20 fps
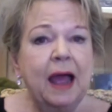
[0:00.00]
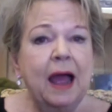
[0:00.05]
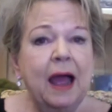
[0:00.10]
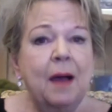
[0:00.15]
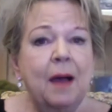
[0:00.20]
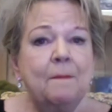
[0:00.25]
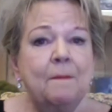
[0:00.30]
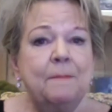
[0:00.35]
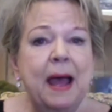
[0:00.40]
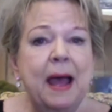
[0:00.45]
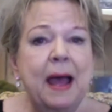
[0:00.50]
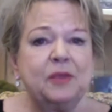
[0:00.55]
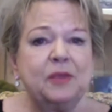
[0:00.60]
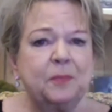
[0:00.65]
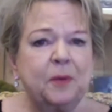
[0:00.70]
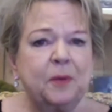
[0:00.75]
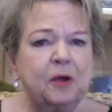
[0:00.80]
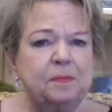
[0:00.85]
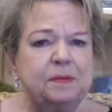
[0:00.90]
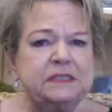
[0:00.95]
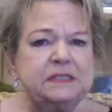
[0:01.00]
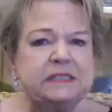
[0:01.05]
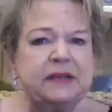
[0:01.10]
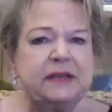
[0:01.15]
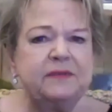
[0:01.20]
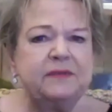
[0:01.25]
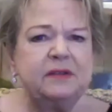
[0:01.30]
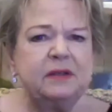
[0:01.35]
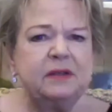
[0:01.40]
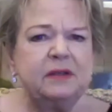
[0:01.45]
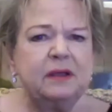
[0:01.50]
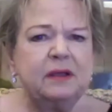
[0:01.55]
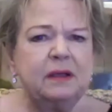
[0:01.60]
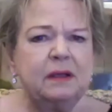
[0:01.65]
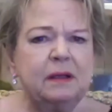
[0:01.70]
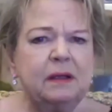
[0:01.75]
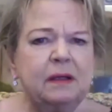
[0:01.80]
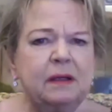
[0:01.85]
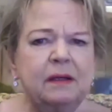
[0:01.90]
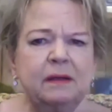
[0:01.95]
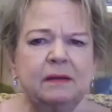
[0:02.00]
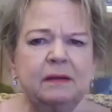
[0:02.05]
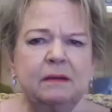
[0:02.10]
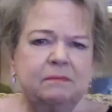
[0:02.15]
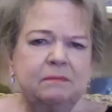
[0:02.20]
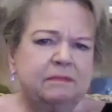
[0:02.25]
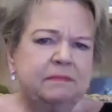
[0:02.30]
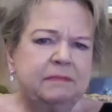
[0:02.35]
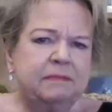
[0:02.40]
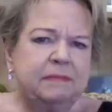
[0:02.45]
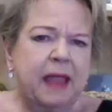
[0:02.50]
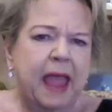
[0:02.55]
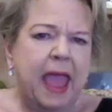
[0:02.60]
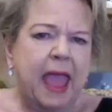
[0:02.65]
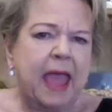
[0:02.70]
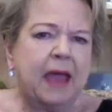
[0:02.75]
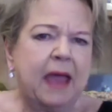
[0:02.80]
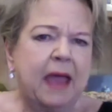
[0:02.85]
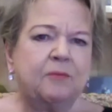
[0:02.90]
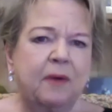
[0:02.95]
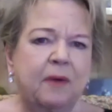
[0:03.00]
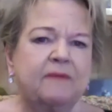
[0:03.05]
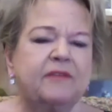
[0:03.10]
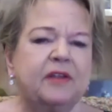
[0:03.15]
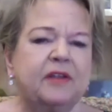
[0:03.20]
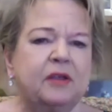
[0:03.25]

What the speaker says: But the purpose of it, add revenue,